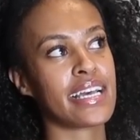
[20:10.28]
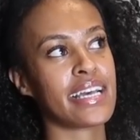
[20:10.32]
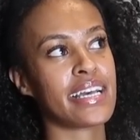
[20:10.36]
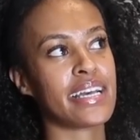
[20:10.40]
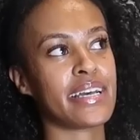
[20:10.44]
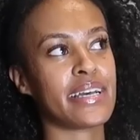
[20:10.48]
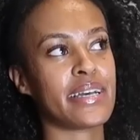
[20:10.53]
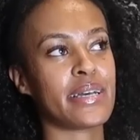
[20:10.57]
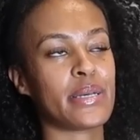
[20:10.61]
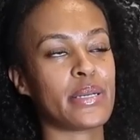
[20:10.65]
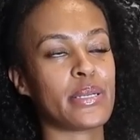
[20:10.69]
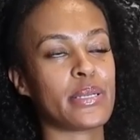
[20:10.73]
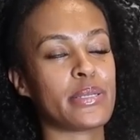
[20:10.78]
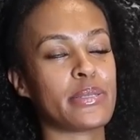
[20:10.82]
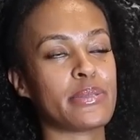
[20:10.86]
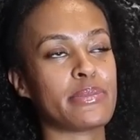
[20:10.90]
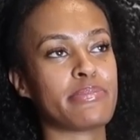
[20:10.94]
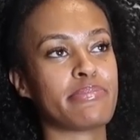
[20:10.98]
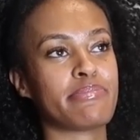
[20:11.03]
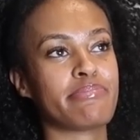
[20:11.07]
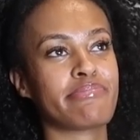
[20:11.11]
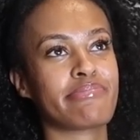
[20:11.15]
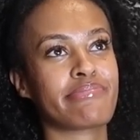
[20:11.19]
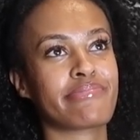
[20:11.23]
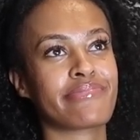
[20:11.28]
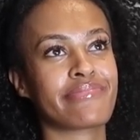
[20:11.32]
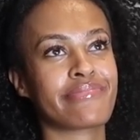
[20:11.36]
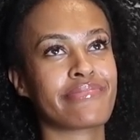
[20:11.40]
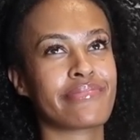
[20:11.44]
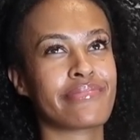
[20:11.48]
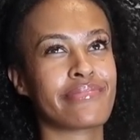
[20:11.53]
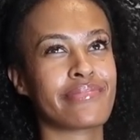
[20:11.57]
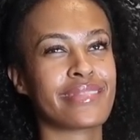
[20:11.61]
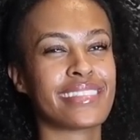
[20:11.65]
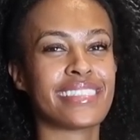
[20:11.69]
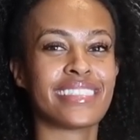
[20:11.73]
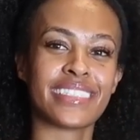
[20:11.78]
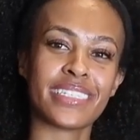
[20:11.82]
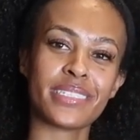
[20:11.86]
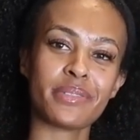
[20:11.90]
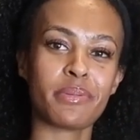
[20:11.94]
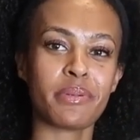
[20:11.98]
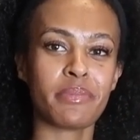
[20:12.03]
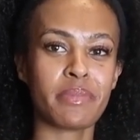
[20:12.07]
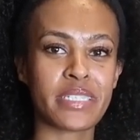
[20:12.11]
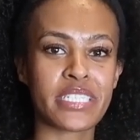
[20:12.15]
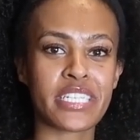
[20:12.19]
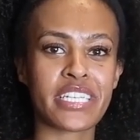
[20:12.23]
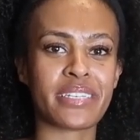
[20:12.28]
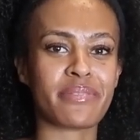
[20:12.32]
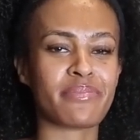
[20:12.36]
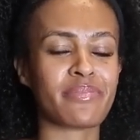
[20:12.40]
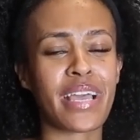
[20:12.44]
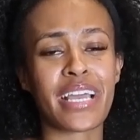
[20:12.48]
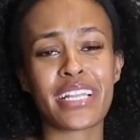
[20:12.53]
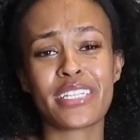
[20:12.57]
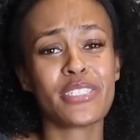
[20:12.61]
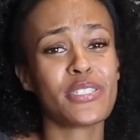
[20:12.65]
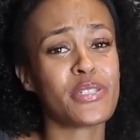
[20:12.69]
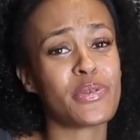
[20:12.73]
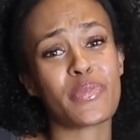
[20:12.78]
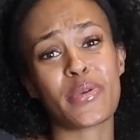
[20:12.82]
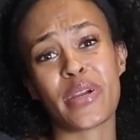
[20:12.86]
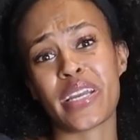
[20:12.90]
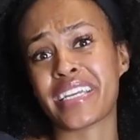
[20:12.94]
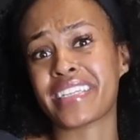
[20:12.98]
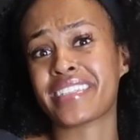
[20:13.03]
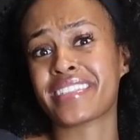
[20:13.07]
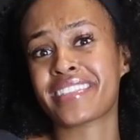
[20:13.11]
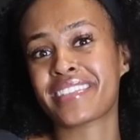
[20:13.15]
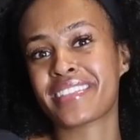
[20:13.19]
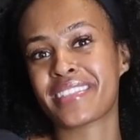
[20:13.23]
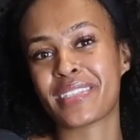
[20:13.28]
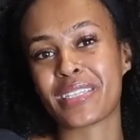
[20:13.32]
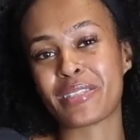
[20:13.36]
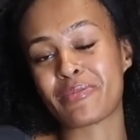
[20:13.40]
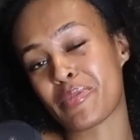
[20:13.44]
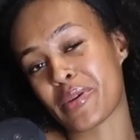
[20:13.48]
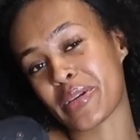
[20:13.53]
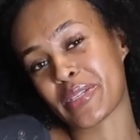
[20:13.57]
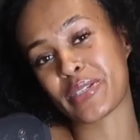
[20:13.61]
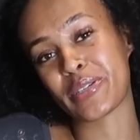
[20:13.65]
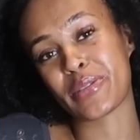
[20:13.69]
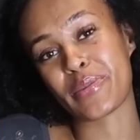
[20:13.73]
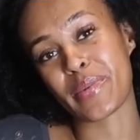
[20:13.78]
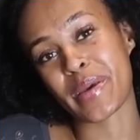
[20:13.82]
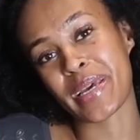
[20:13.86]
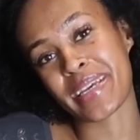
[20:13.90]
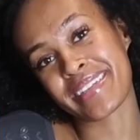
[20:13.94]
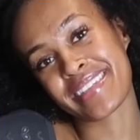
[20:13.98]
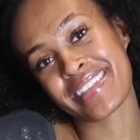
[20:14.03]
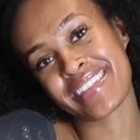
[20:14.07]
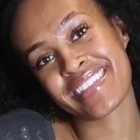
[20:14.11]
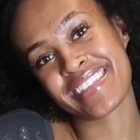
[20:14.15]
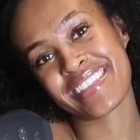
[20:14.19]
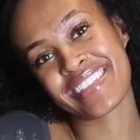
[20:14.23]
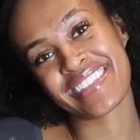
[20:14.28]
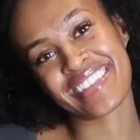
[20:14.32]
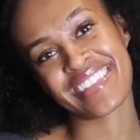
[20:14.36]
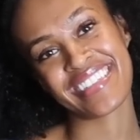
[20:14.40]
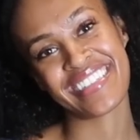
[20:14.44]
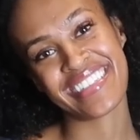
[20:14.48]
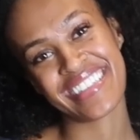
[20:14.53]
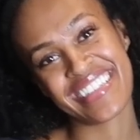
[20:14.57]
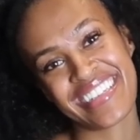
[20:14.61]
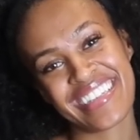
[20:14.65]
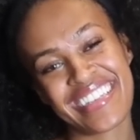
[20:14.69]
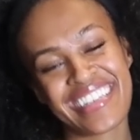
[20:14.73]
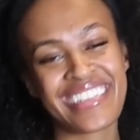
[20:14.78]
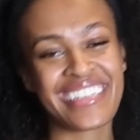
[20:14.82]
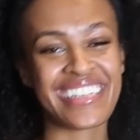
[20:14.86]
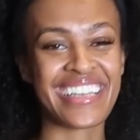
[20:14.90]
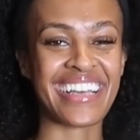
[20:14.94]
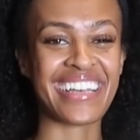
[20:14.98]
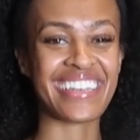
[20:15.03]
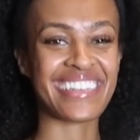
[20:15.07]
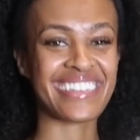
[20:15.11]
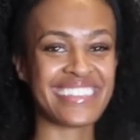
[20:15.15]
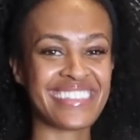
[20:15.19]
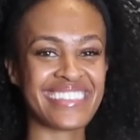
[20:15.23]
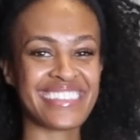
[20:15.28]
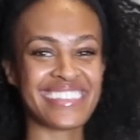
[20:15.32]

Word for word: Um, that's pretty much it. I just do braids because okay. braids are the best. Nice. Yeah.